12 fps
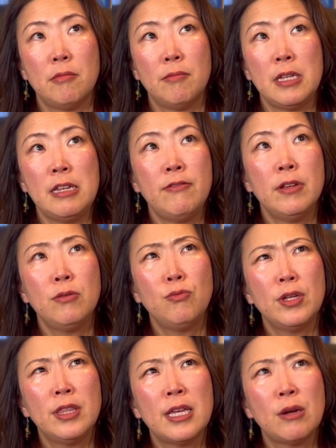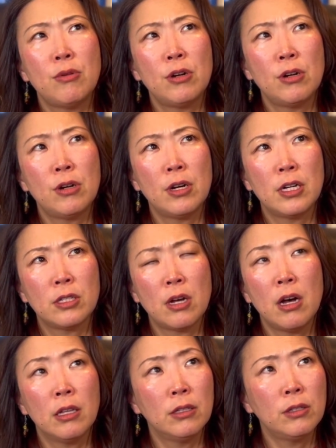even when they were a
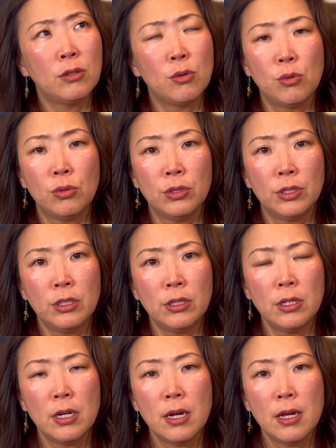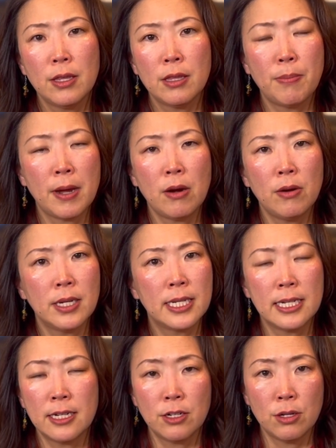toddler or older, the parent
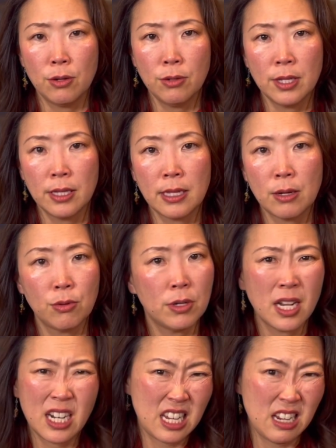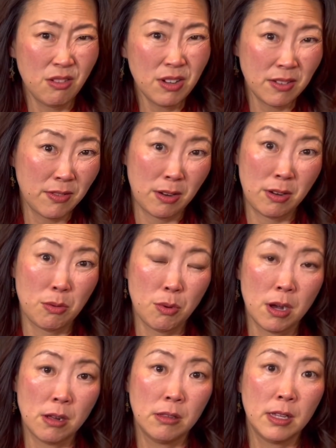didn't know that they were not hearing very
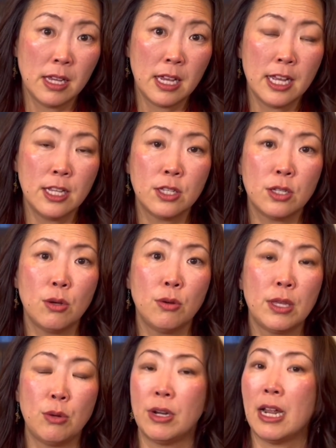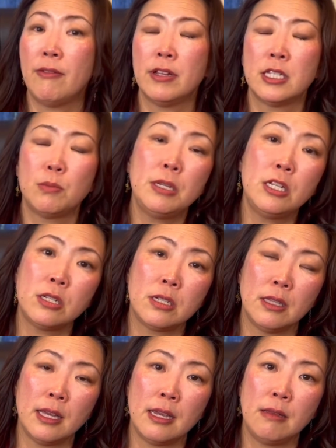well. And so they would have a speech
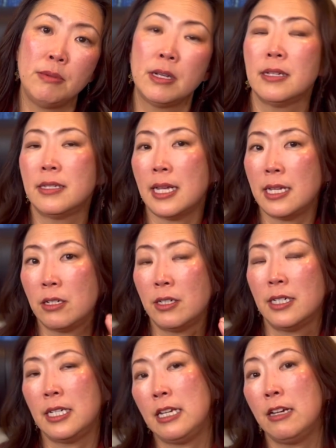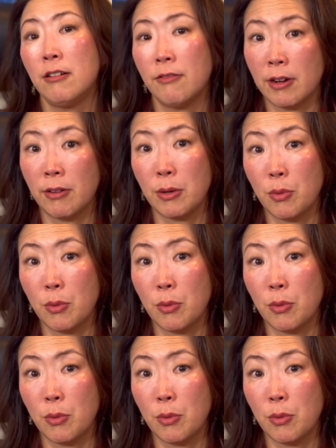delay because they couldn't hear very